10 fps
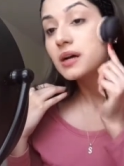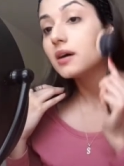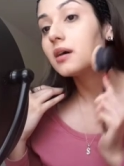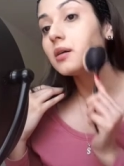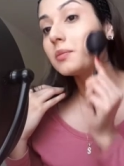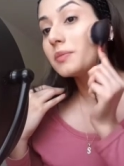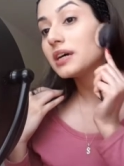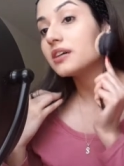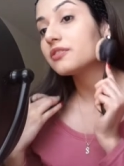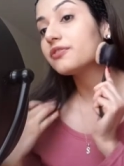
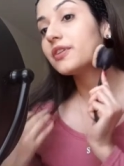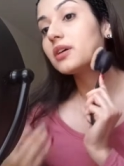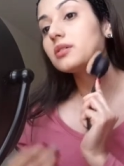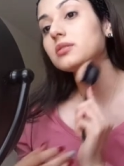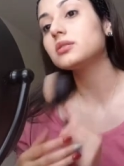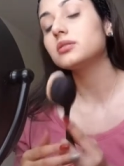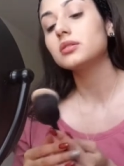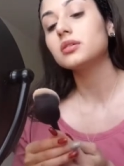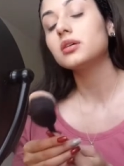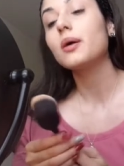I felt
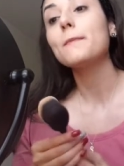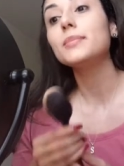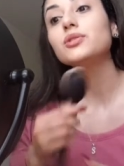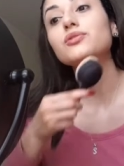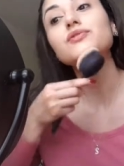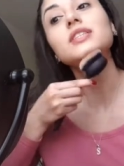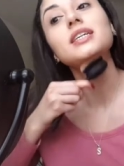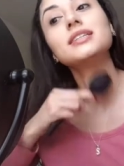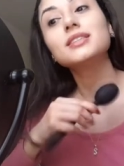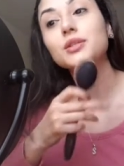moved
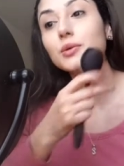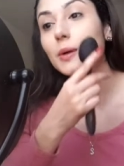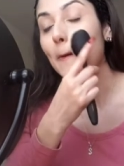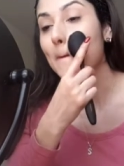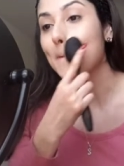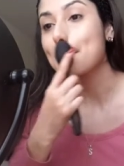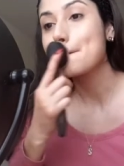to